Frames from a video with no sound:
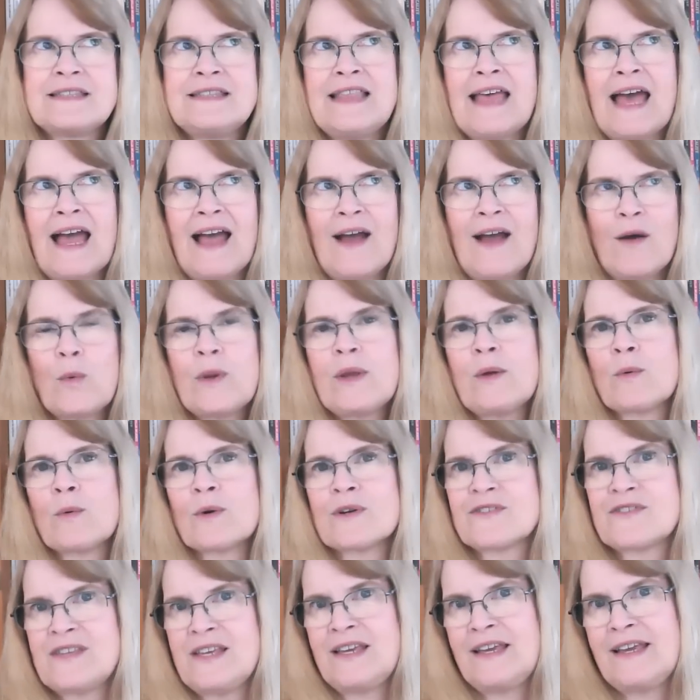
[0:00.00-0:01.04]
that we were
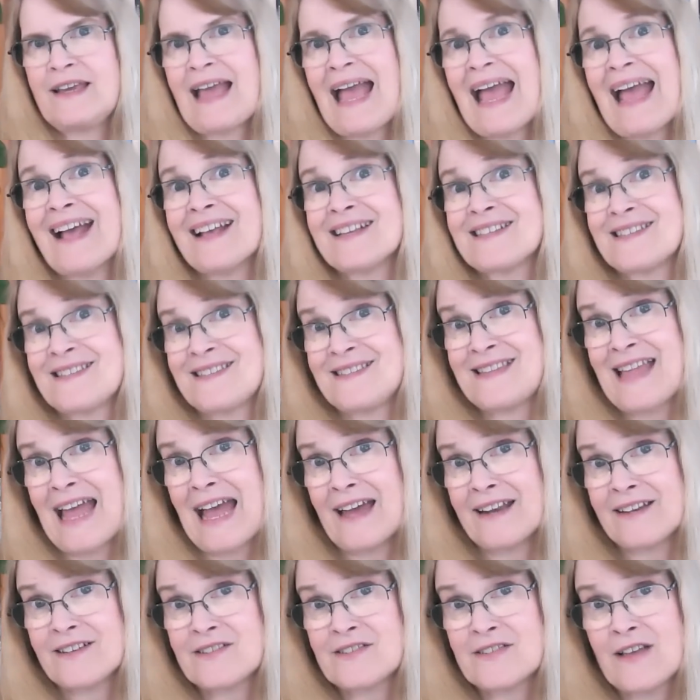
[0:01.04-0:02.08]
seeing as
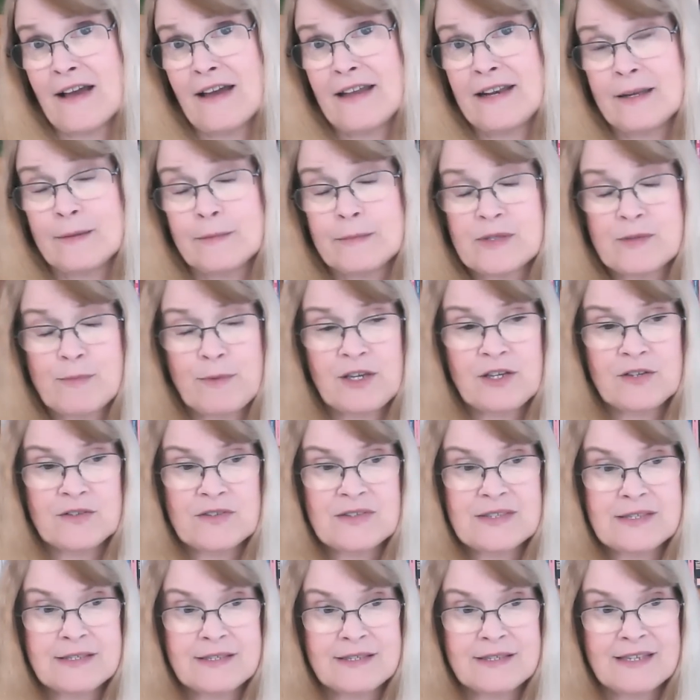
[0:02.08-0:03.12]
status items,
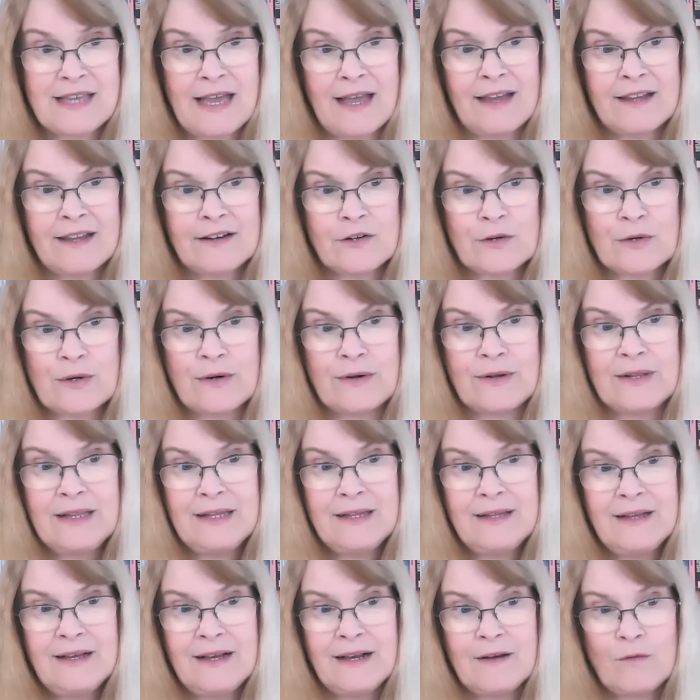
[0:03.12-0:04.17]
because Saturn
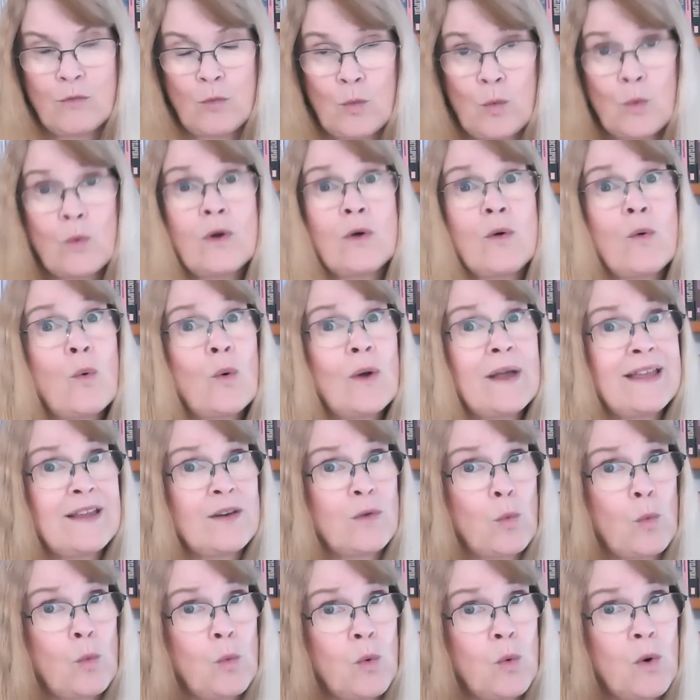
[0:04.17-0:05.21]

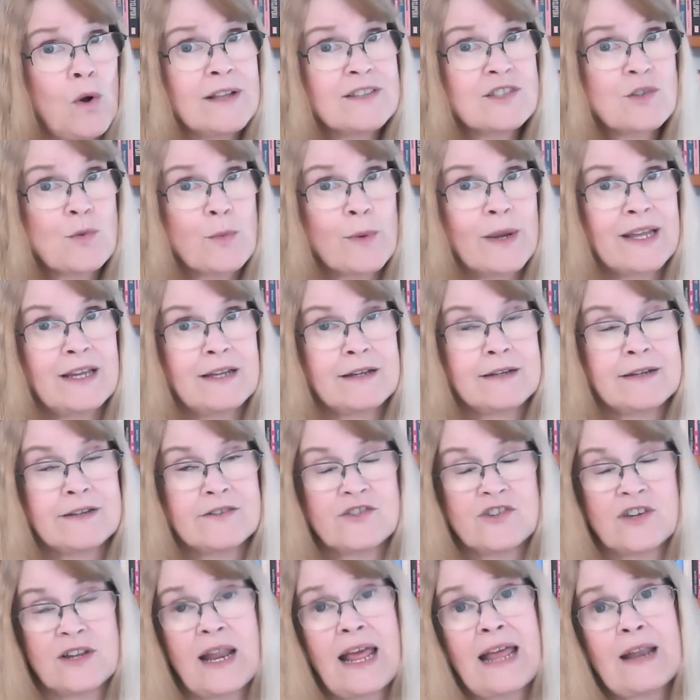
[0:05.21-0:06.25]
it wants
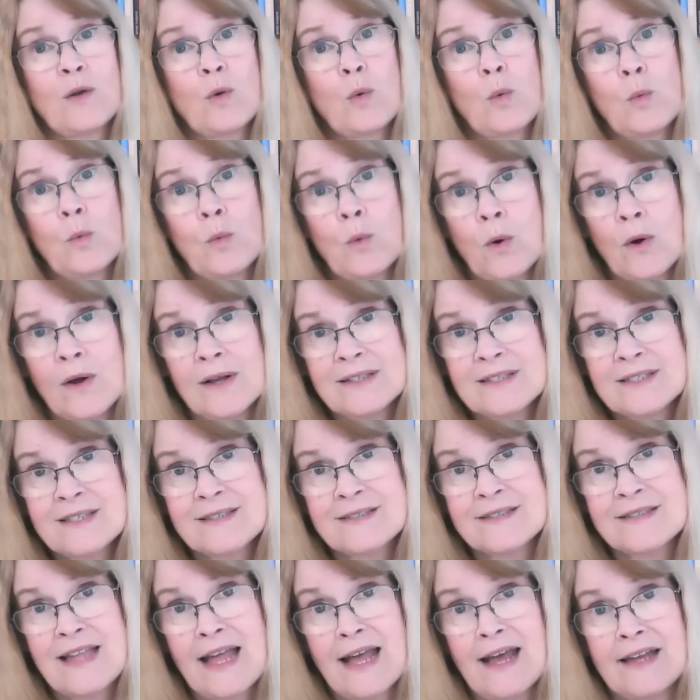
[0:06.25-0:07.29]
recognition and it wants
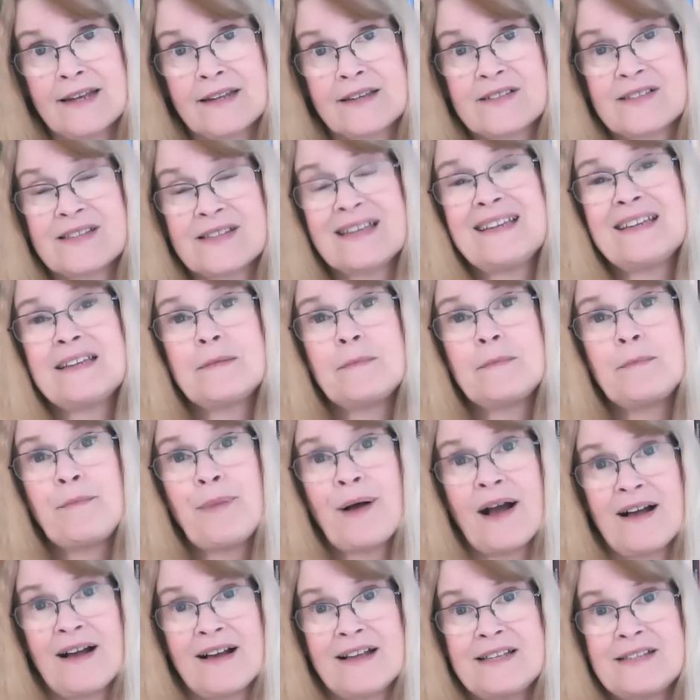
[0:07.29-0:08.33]
status. In
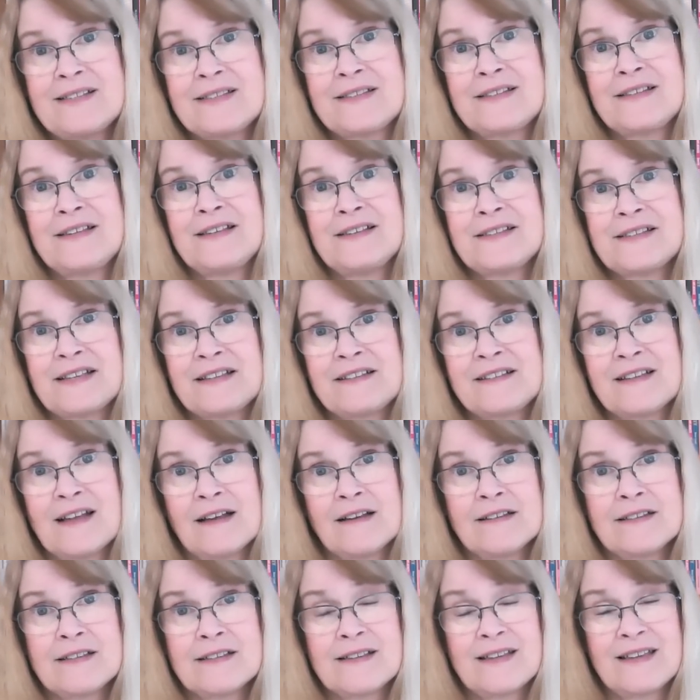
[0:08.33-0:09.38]
Pisces, it
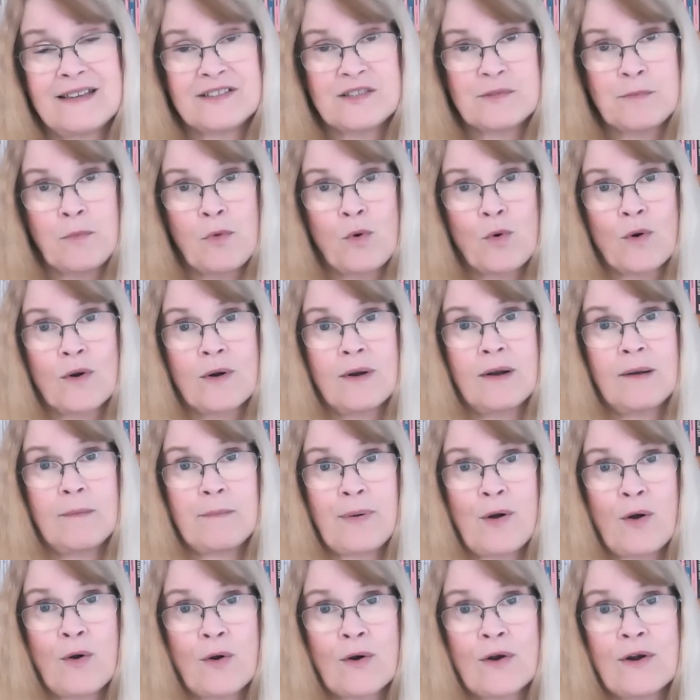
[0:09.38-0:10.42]
does. It's more
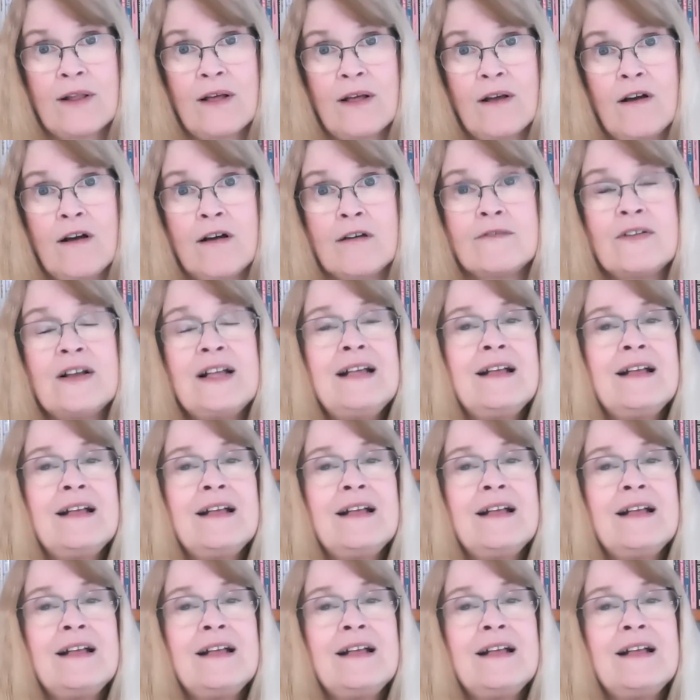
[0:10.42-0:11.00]
part of